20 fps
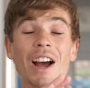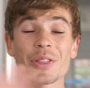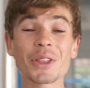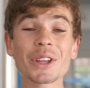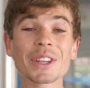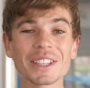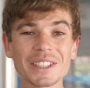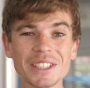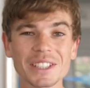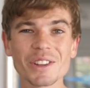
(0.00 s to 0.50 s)
I
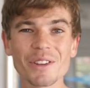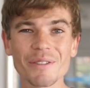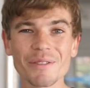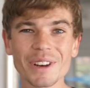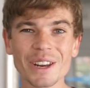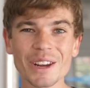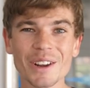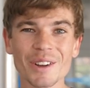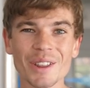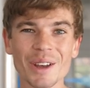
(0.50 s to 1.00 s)
think this is the
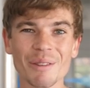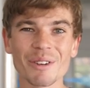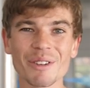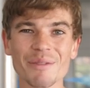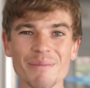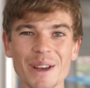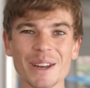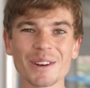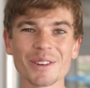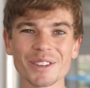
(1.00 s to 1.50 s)
video that we've
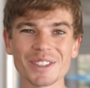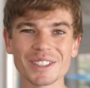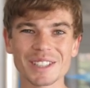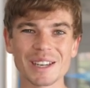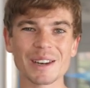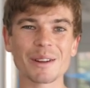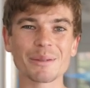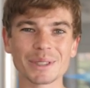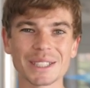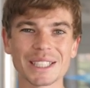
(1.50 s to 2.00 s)
made on a
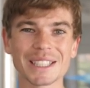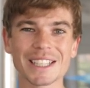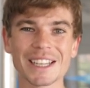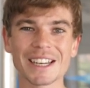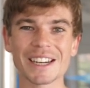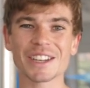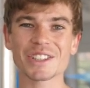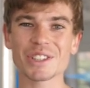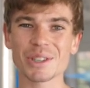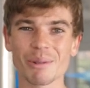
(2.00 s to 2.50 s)
celebrities
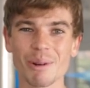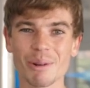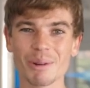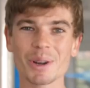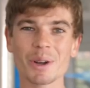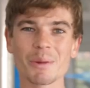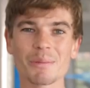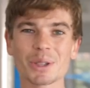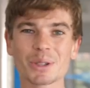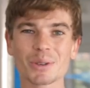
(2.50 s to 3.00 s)
collection where we're
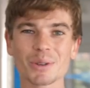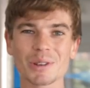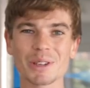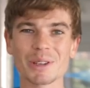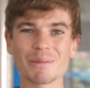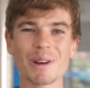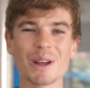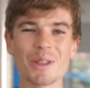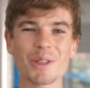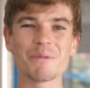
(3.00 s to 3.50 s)
going to be
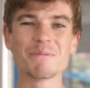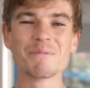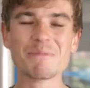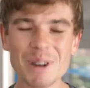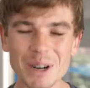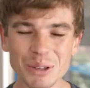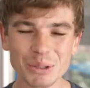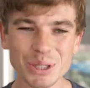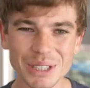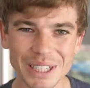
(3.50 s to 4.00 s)
talking about the
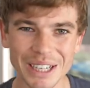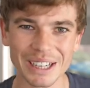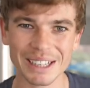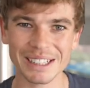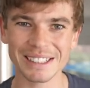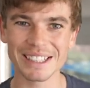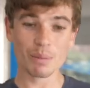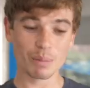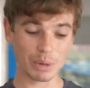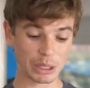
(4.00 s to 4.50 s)
most
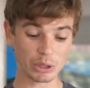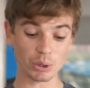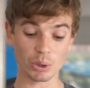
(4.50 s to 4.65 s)
cars. We're